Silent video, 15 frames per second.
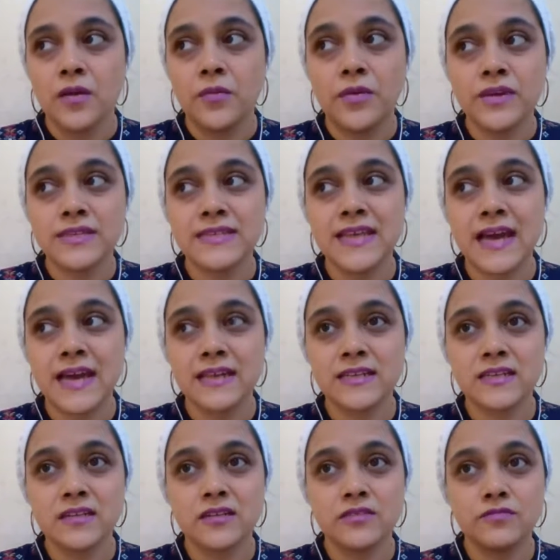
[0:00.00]
was that
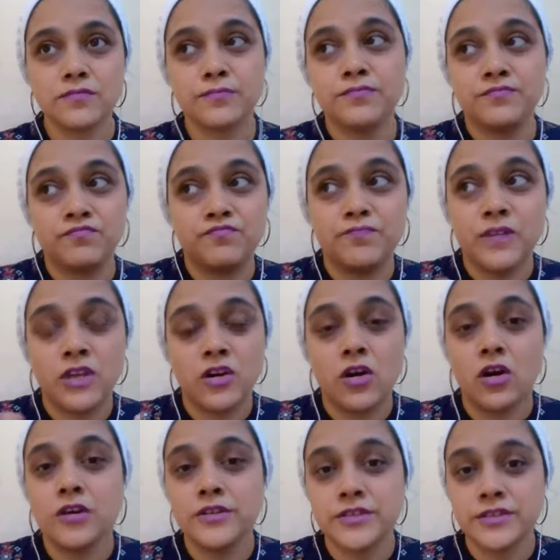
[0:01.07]

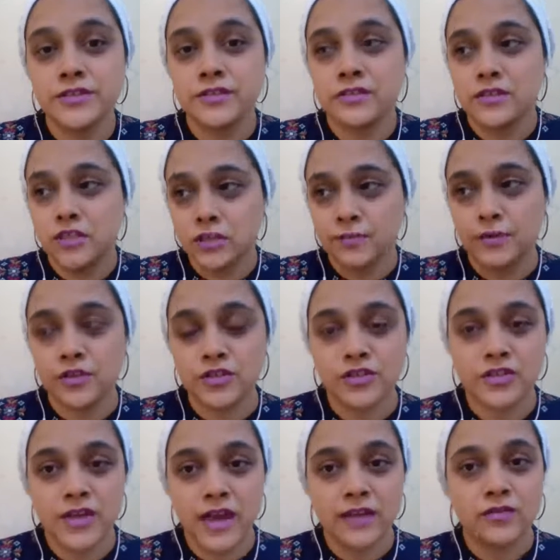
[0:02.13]
because this
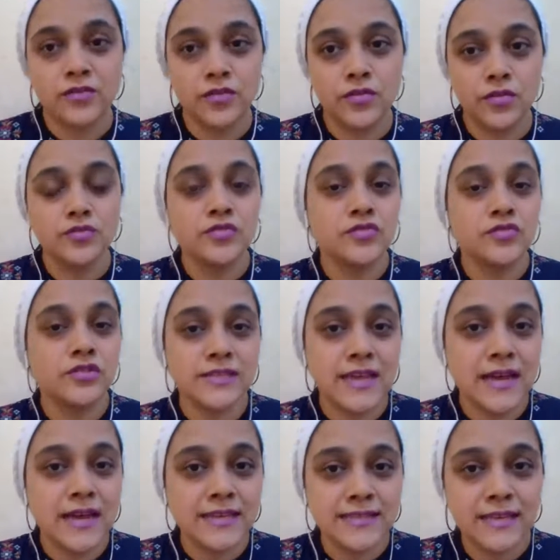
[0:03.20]
person had grown to the
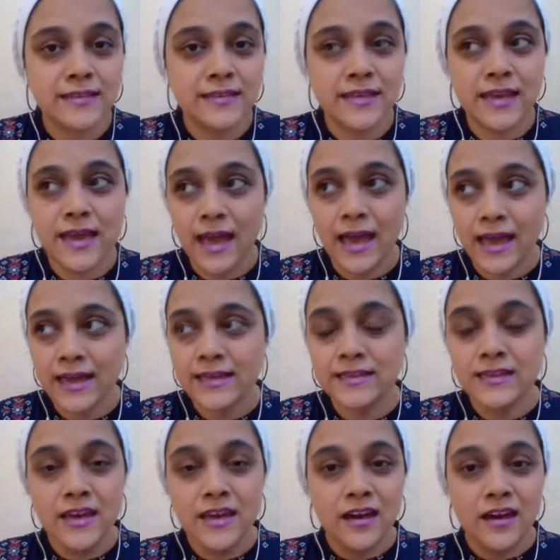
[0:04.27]
size that they had,
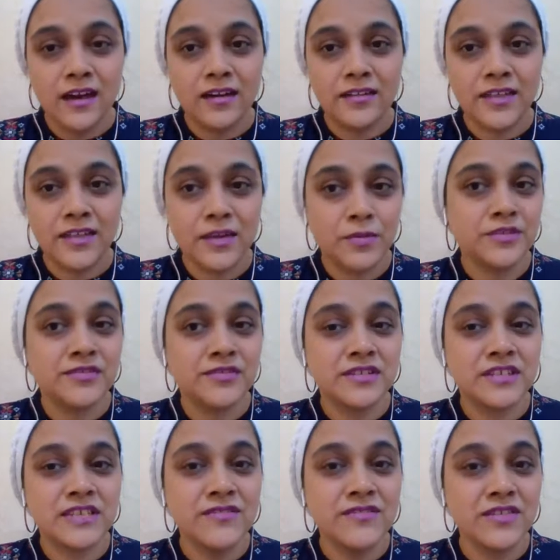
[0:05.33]
they were
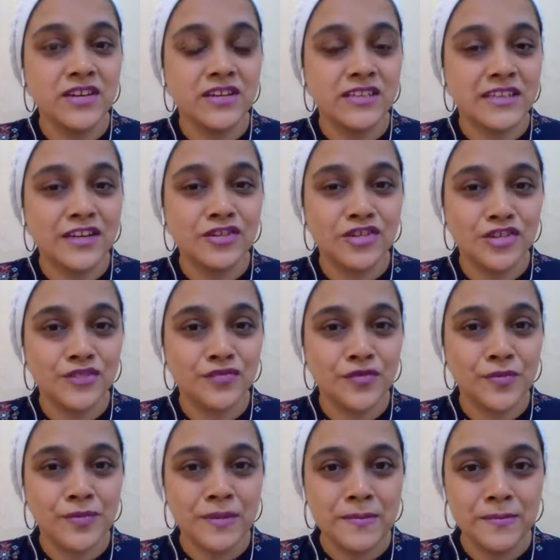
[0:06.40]
receiving attention
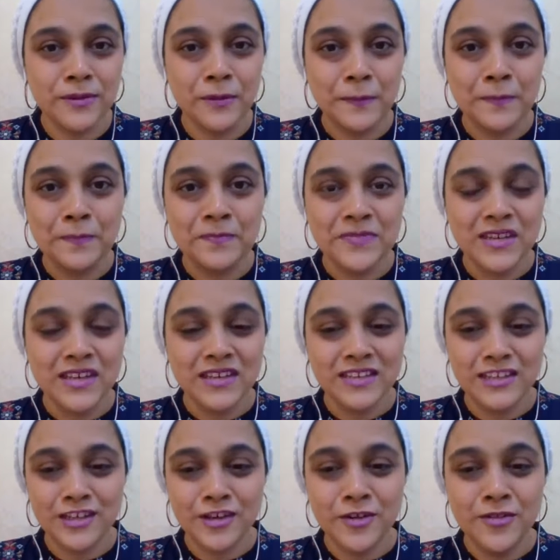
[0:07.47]
from people.
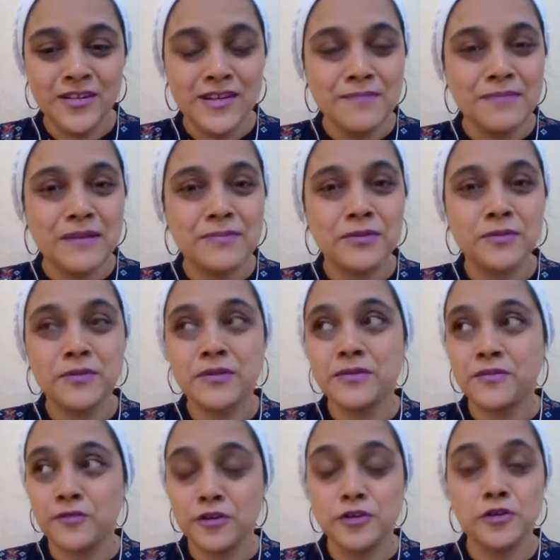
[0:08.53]
You know, people
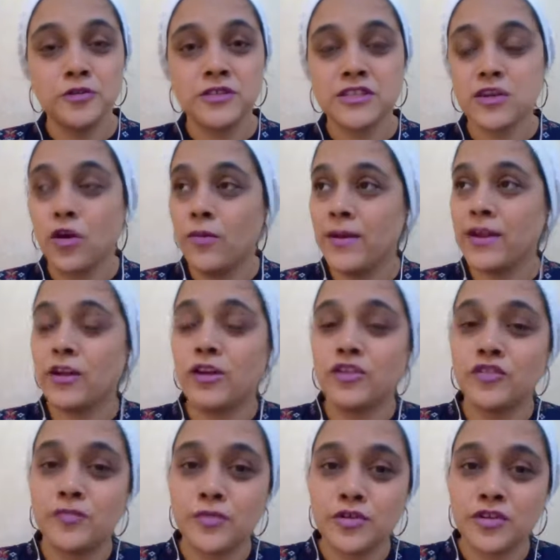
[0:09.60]
were noticing, oh my God,
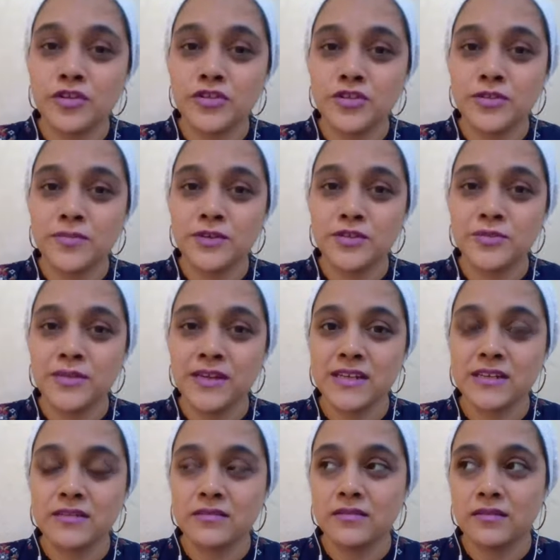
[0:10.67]
you've put on so much
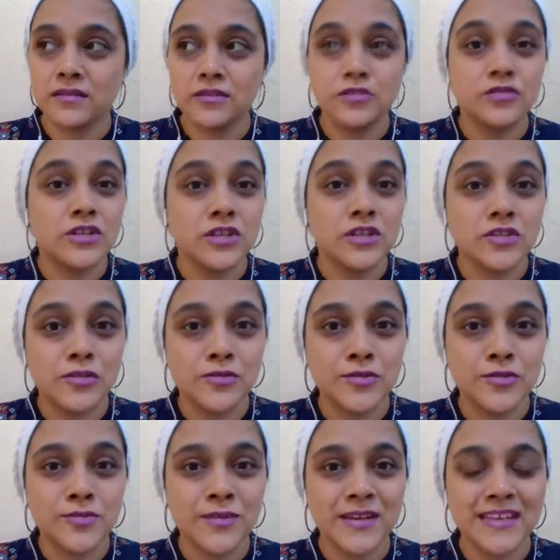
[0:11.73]
weight. You need to
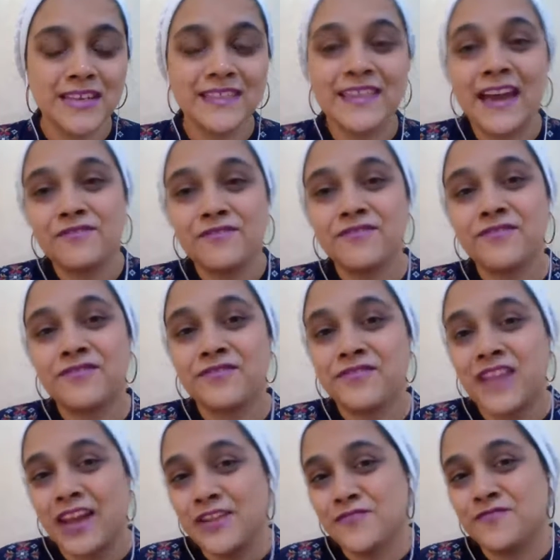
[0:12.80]
lose weight. And that
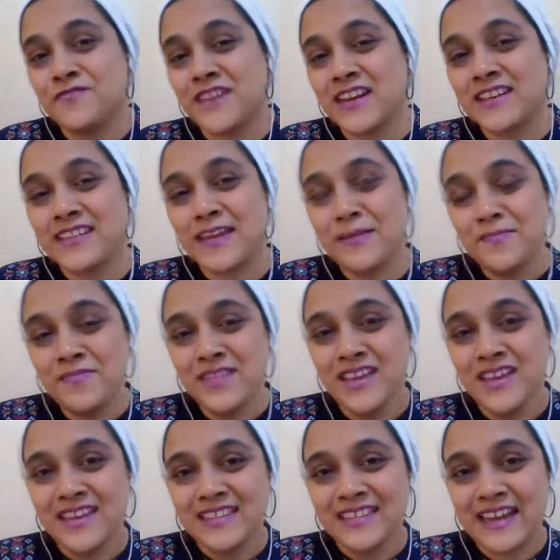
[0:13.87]
kind of fed them.
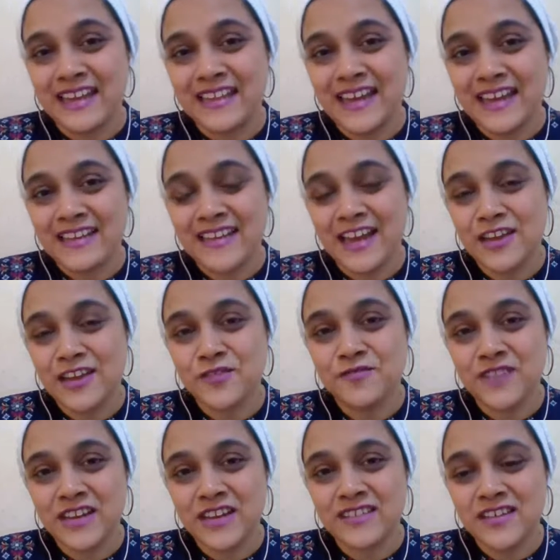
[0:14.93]
That kind of
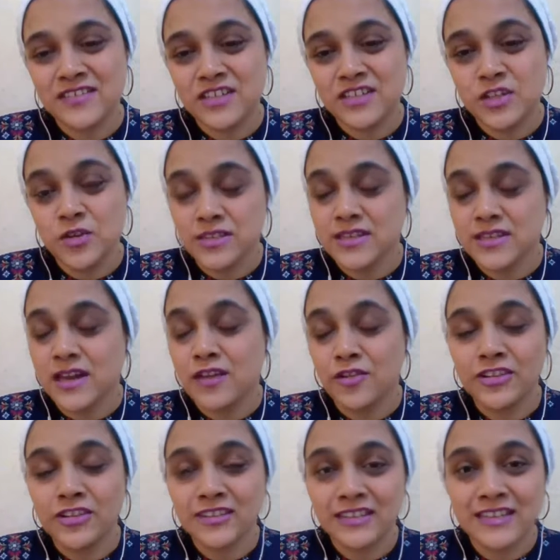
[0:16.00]
fed their ego. It's
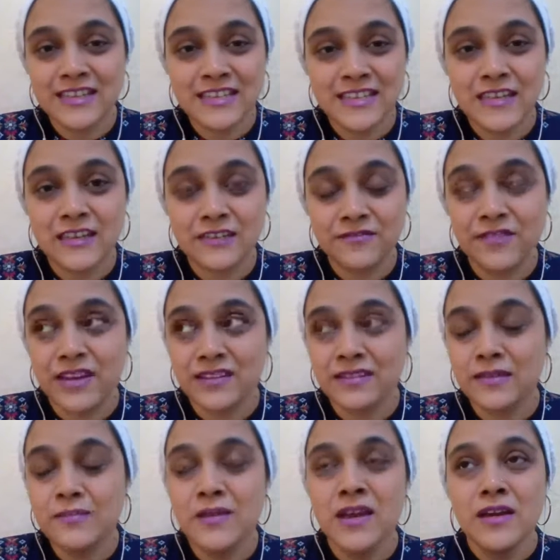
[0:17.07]
ironic that I say it fed
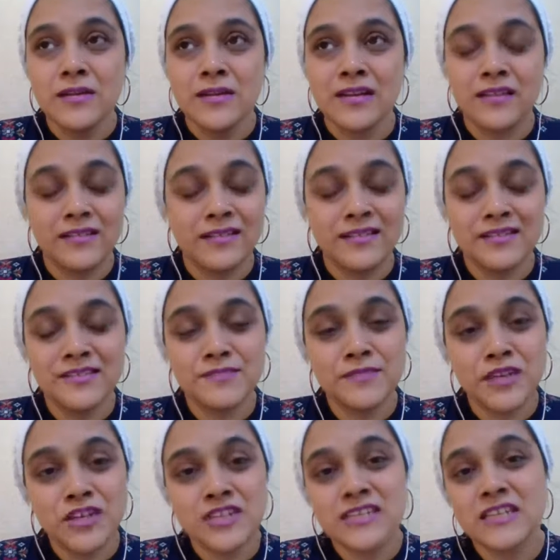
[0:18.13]
them,
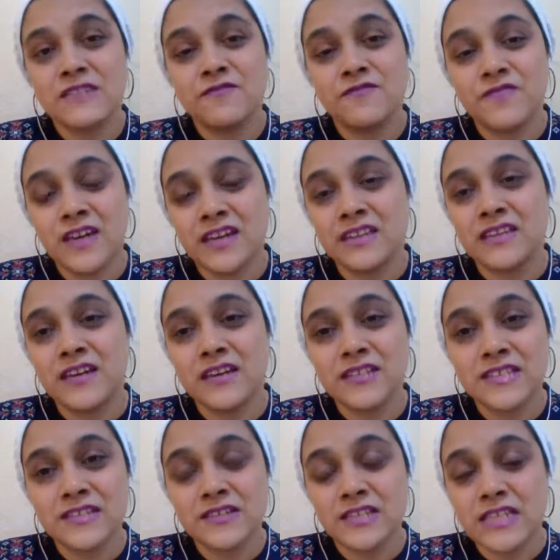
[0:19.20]
because it fed their
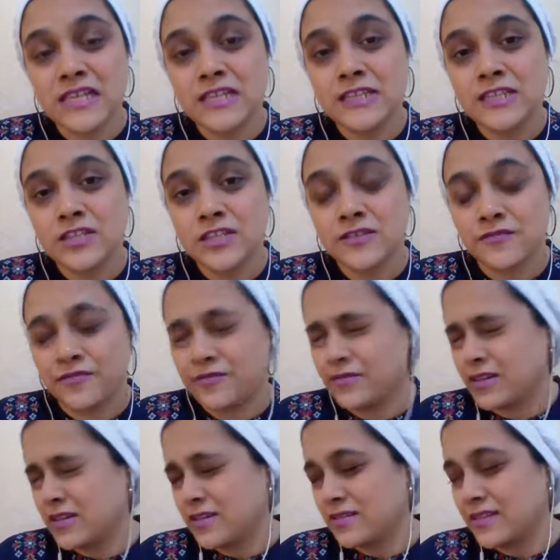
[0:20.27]
self,
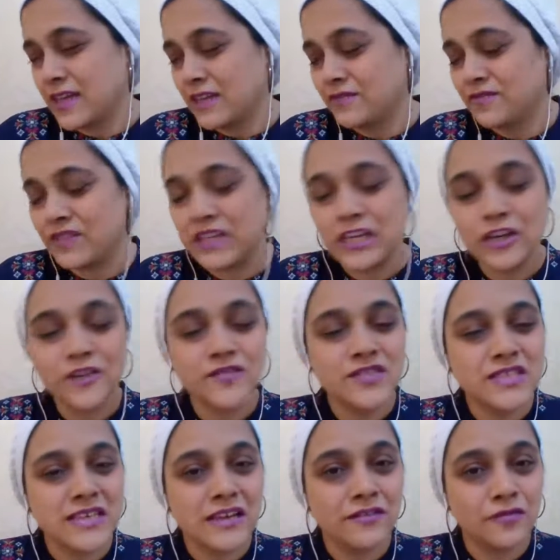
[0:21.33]
that feeling of
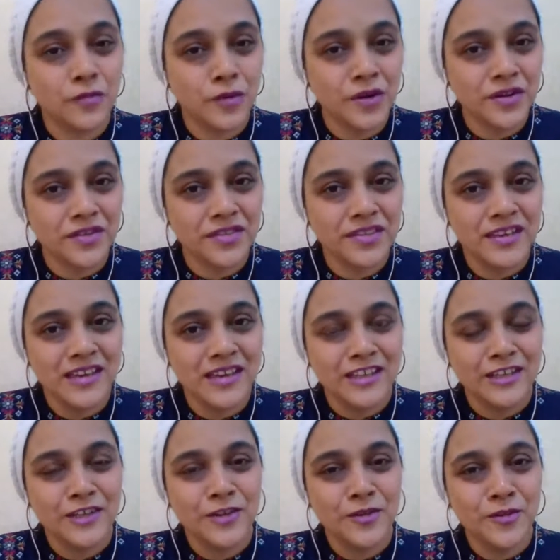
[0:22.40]
self-worth,
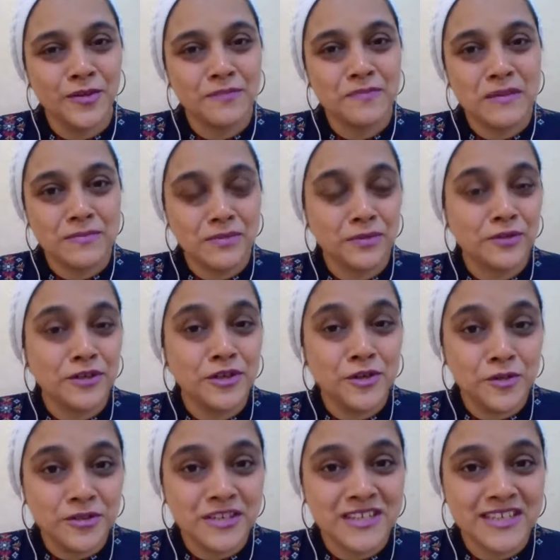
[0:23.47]
when people were
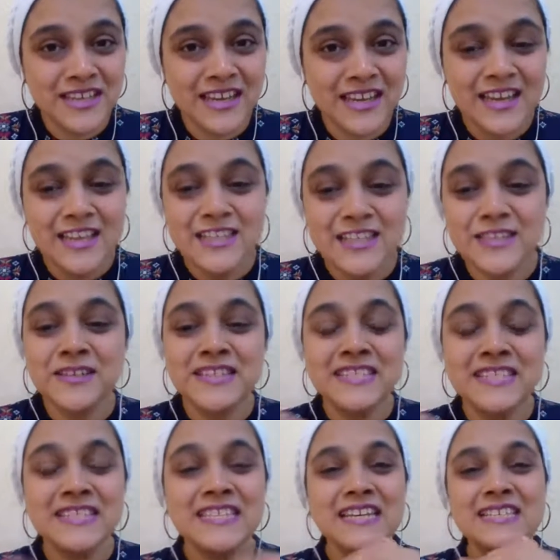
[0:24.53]
noticing. So
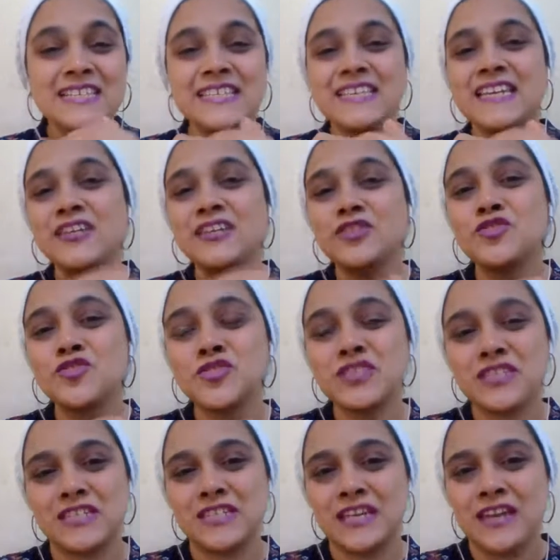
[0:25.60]
it's
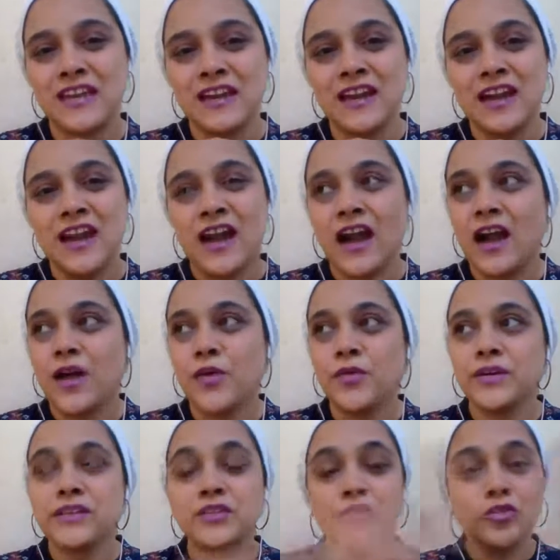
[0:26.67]
interesting how
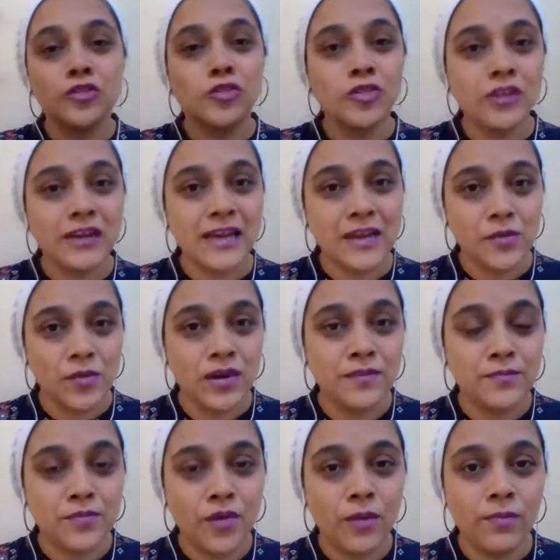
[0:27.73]
it could look like
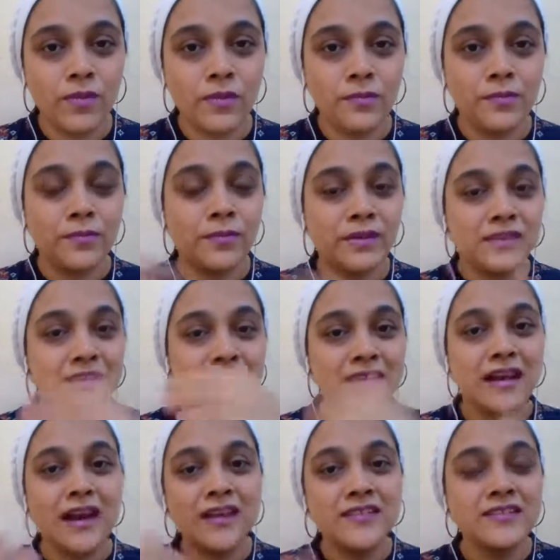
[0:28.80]
one problem, but an
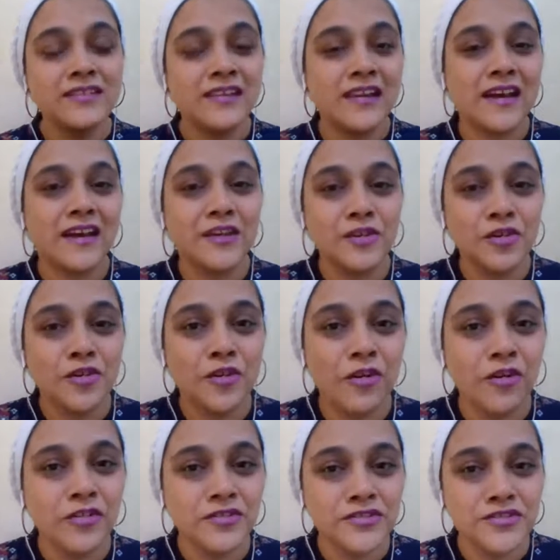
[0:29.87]
underlying
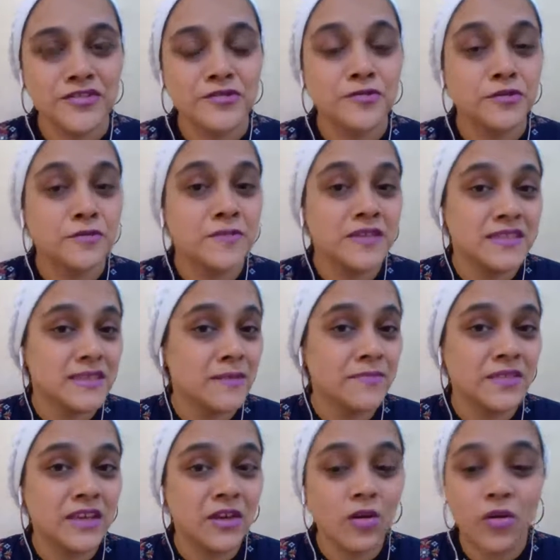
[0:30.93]
cause could be
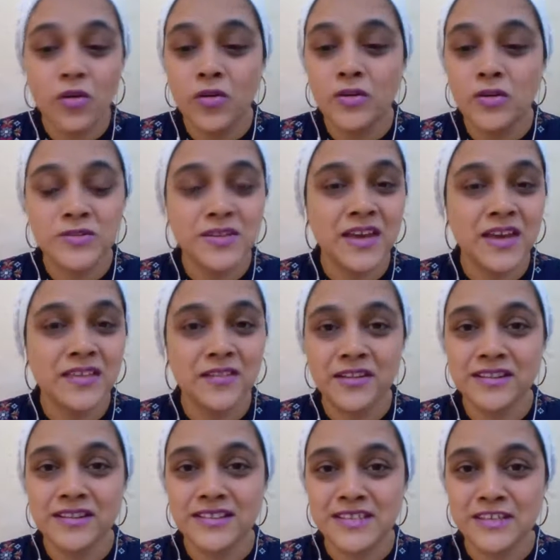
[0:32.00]
something altogether
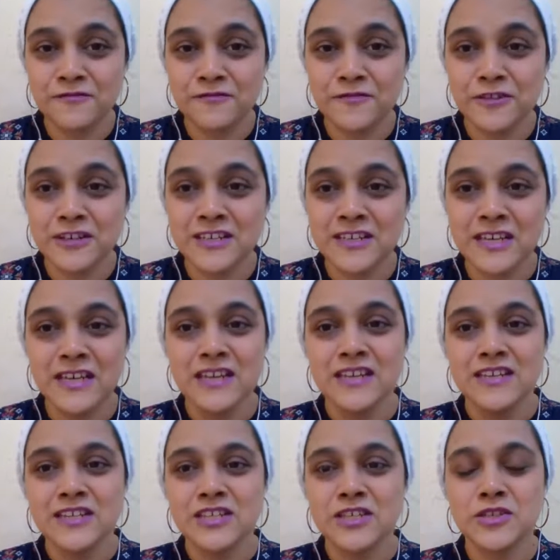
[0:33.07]
else different.
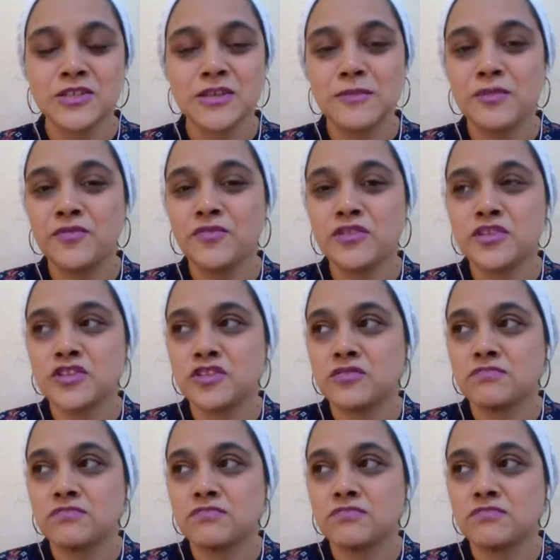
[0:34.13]
So some of us